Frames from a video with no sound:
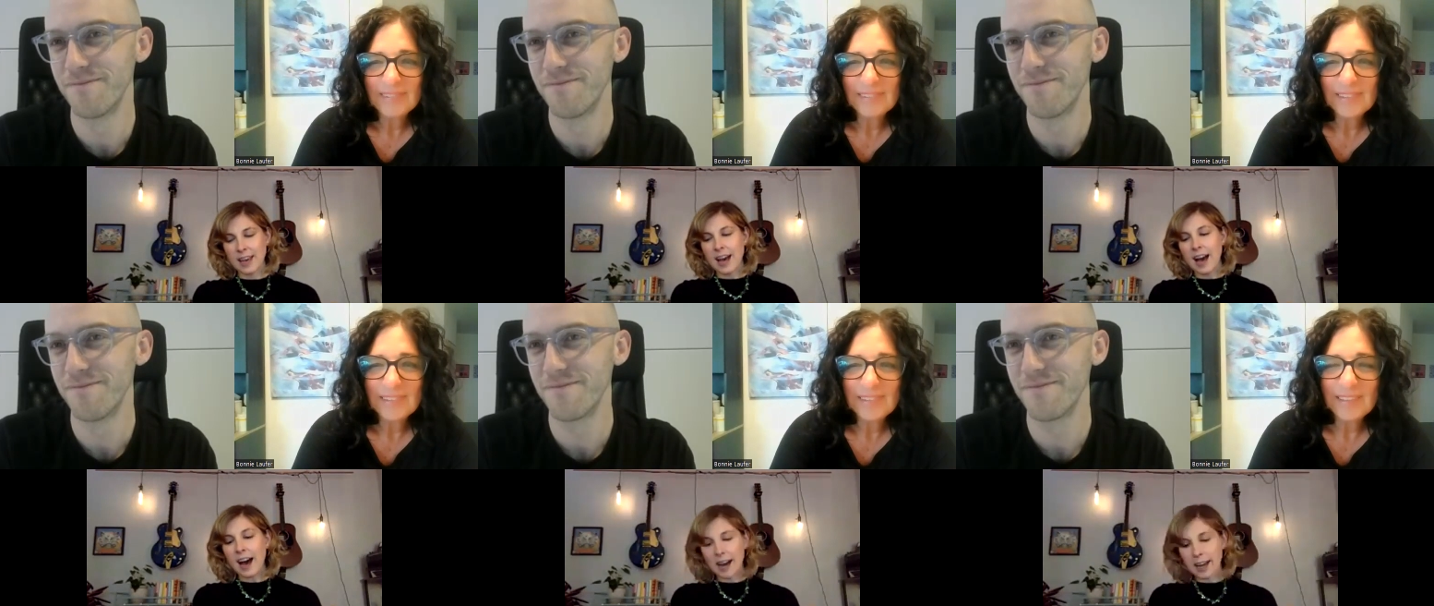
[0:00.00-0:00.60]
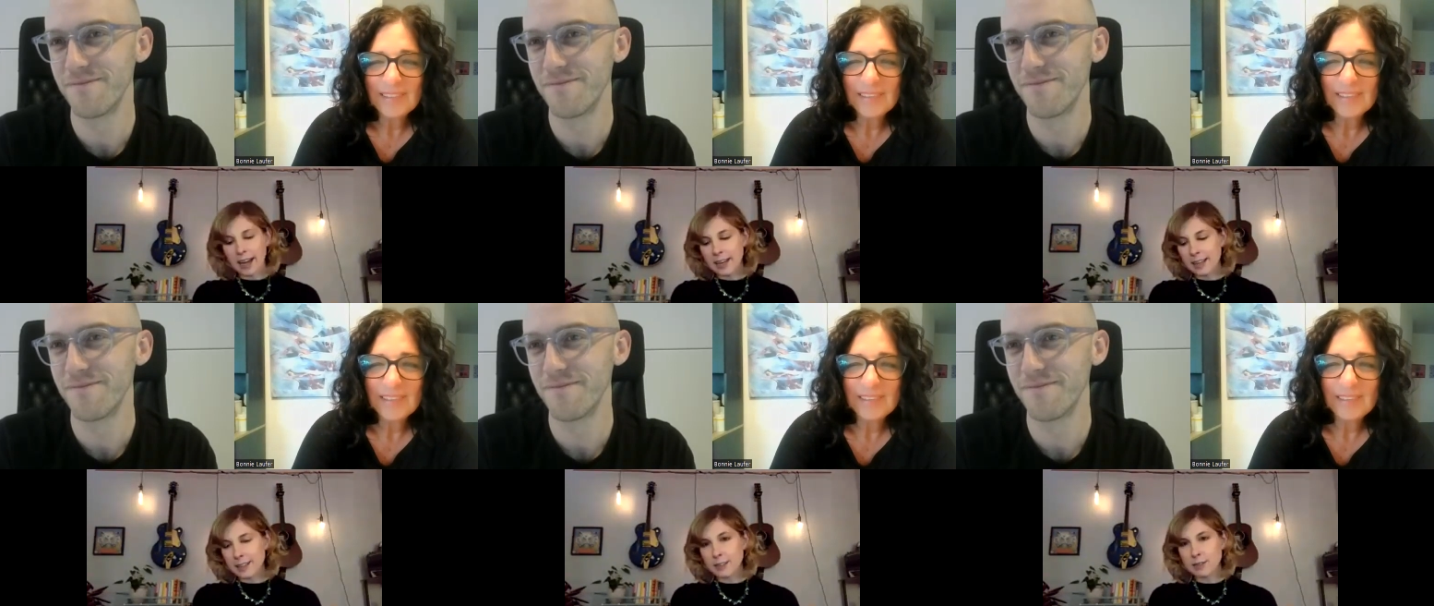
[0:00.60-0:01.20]
Speaker 1: I
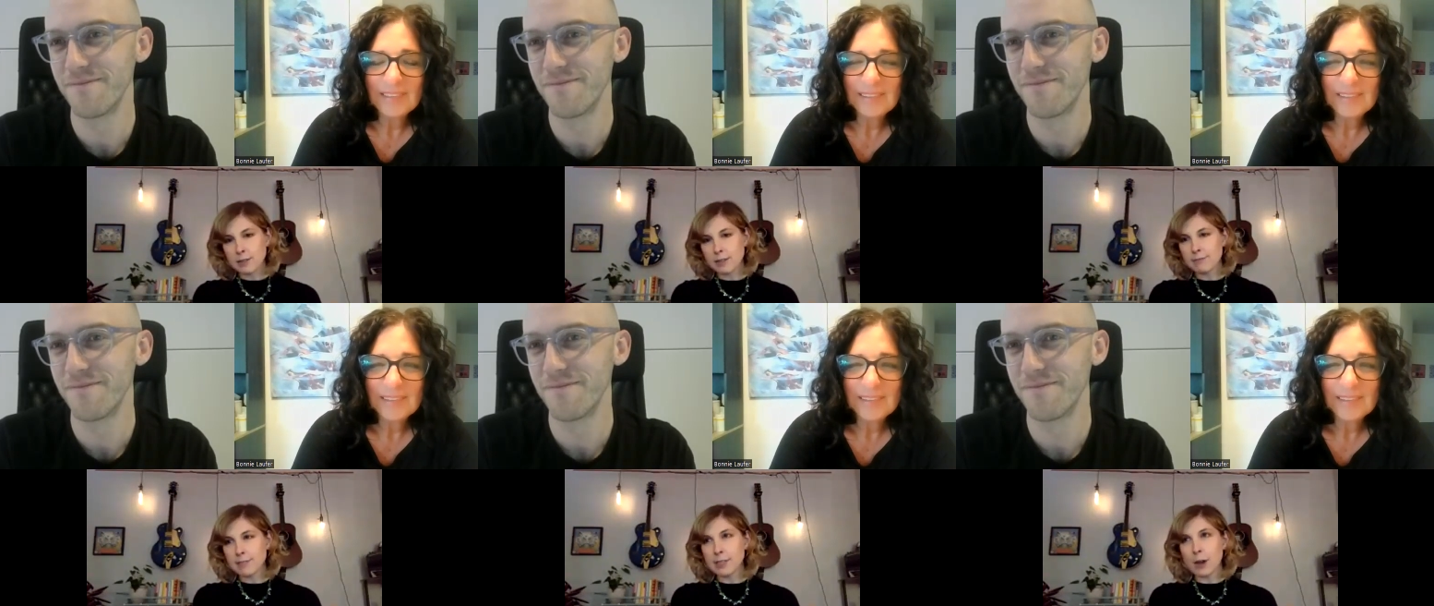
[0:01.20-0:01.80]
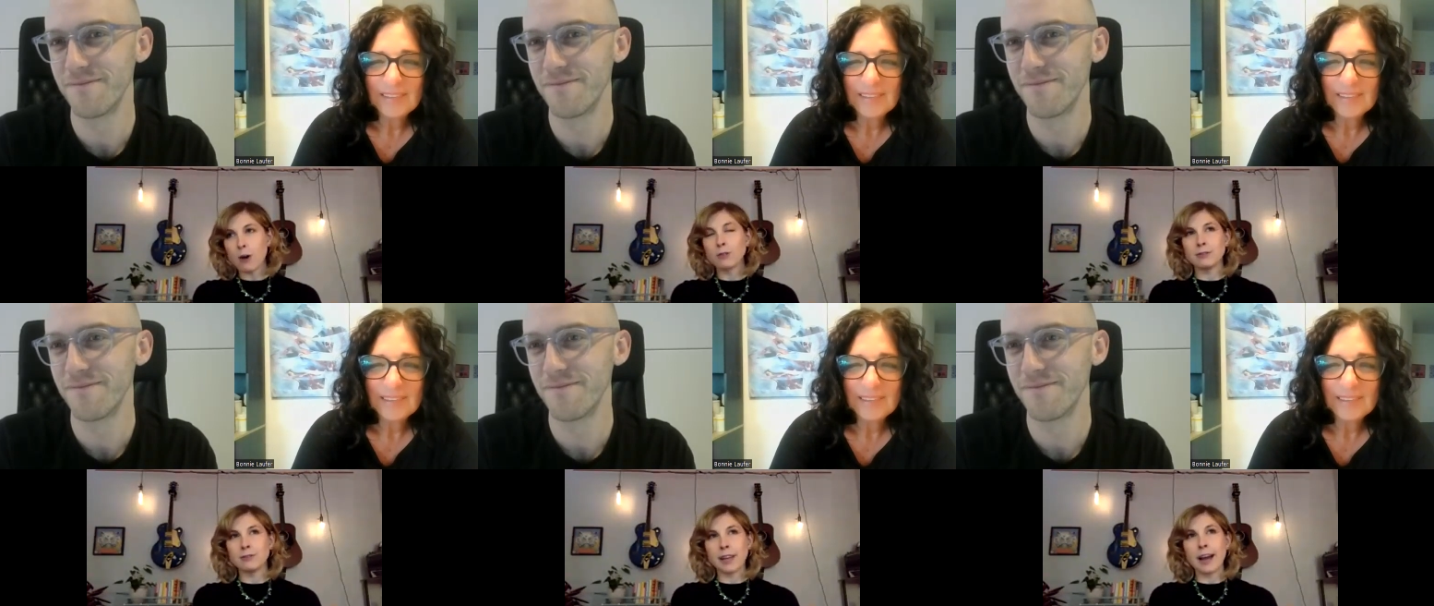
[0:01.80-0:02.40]
don't,
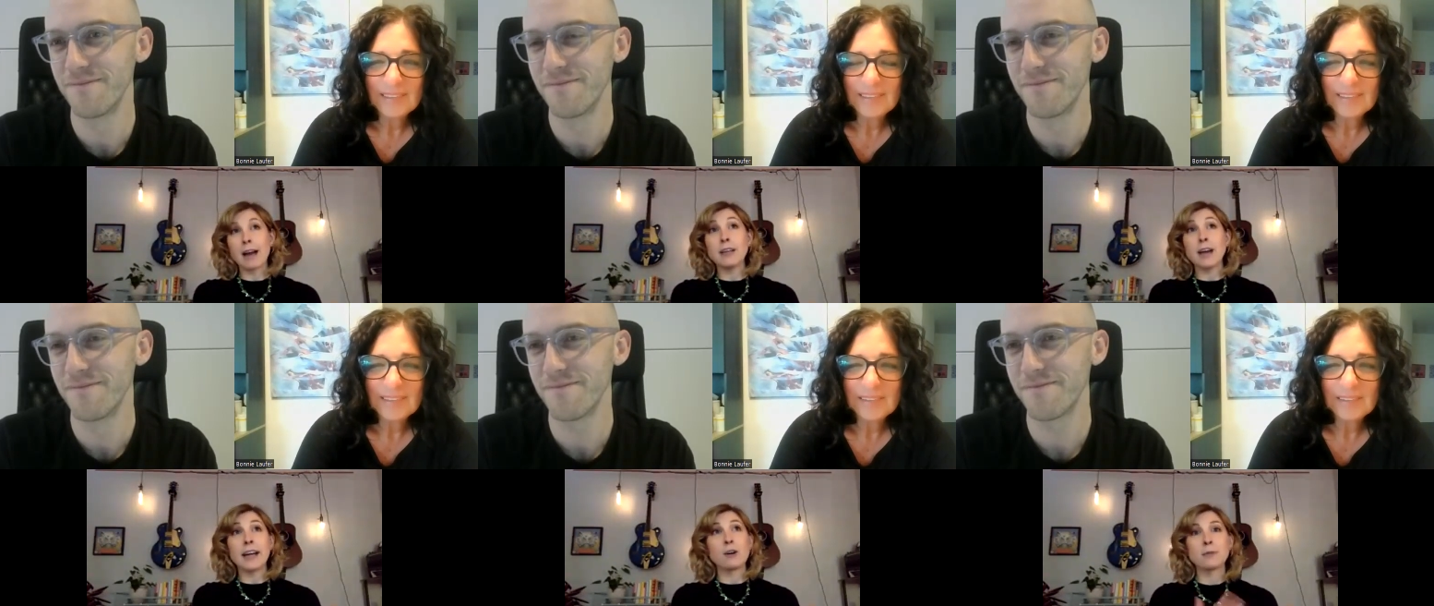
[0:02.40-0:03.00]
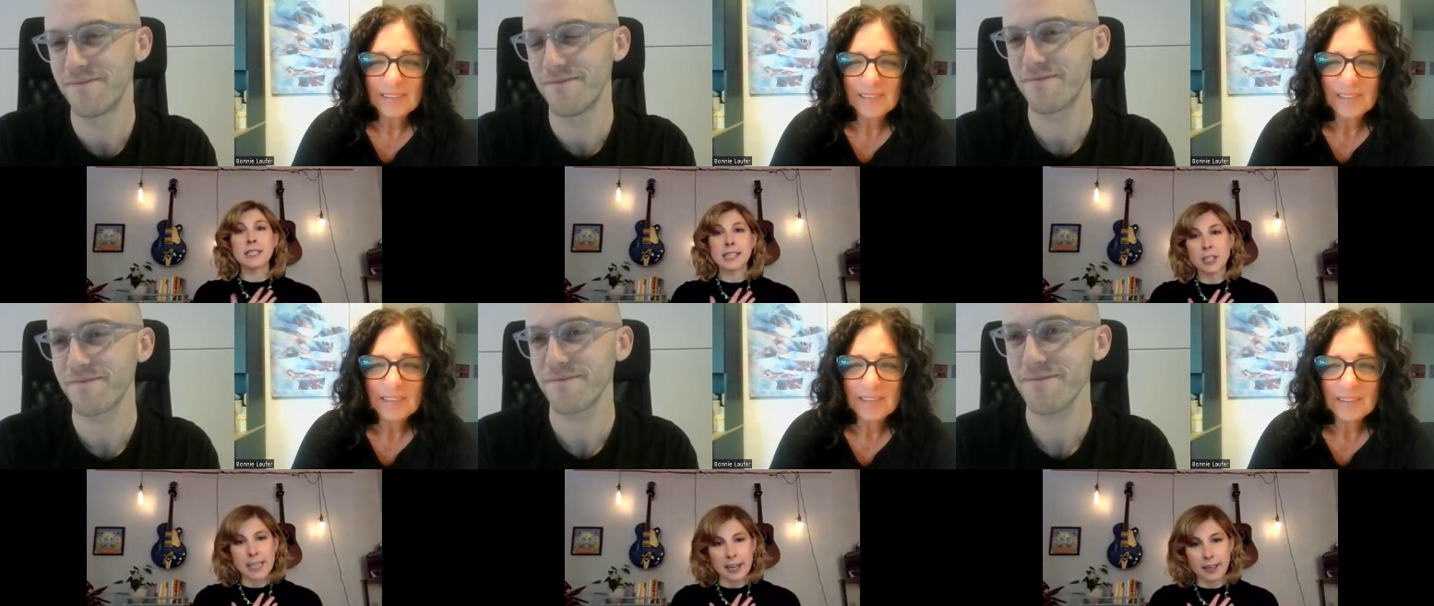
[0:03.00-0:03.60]
like, I know I'm a
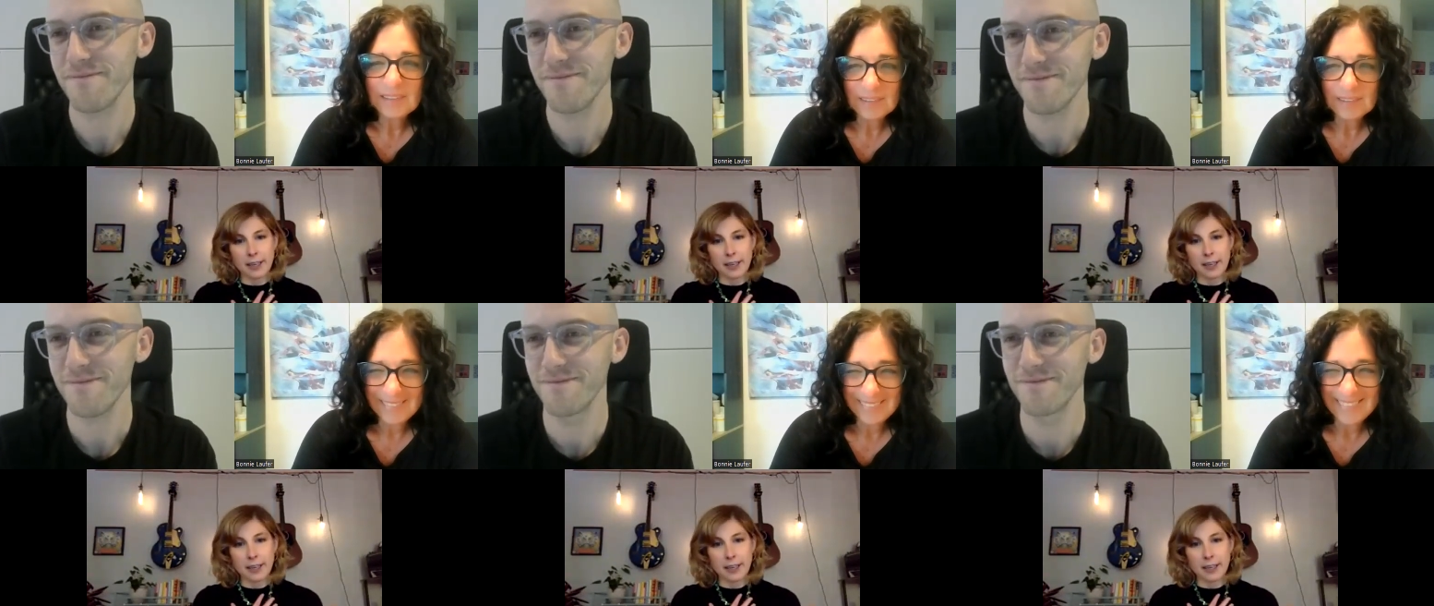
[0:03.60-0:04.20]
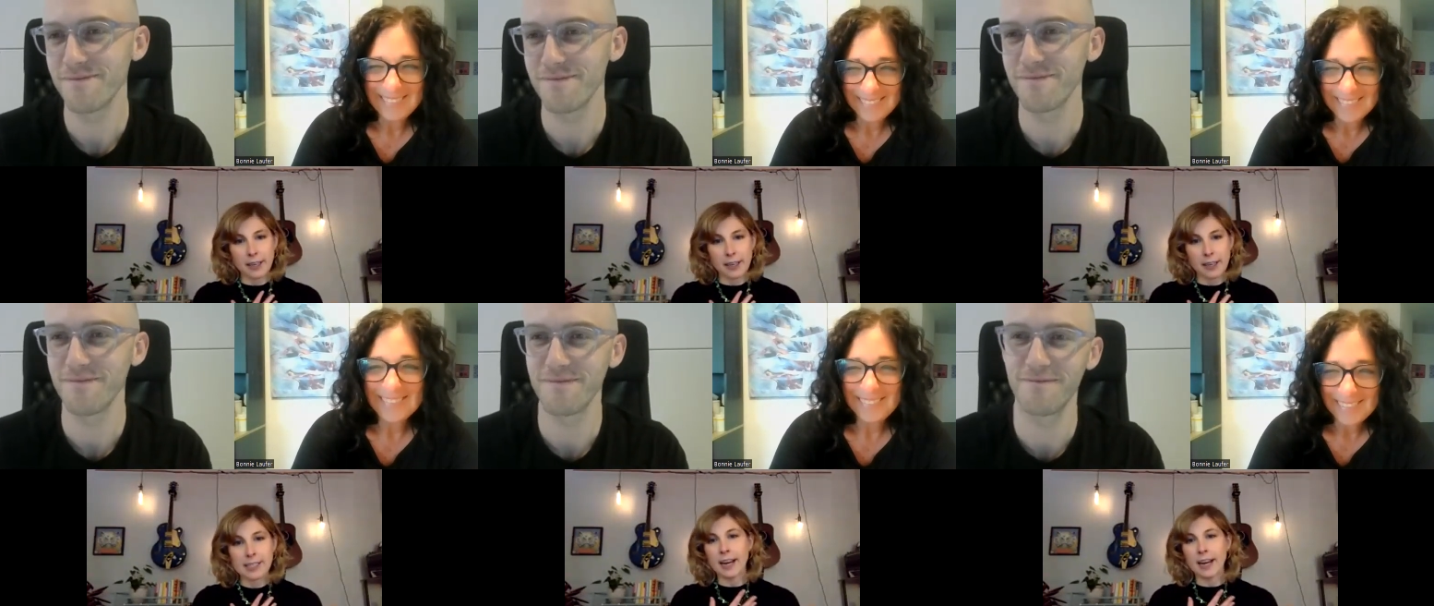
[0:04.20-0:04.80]
Sagittarius.
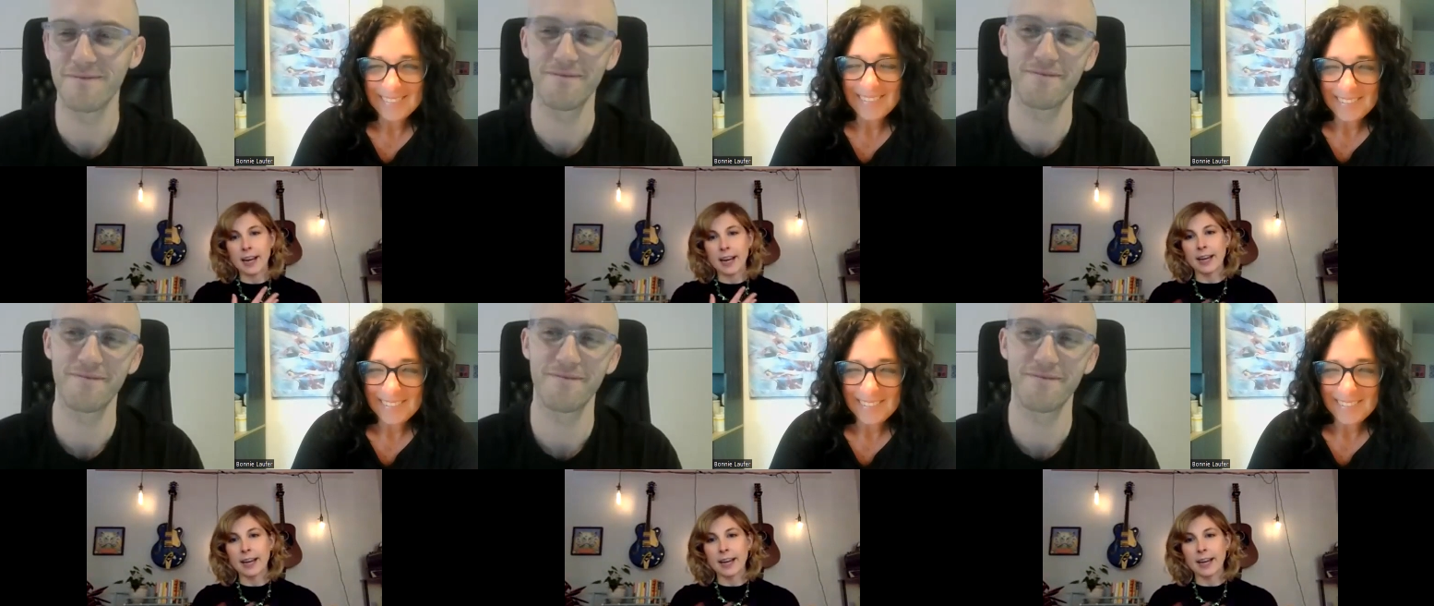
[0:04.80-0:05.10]
And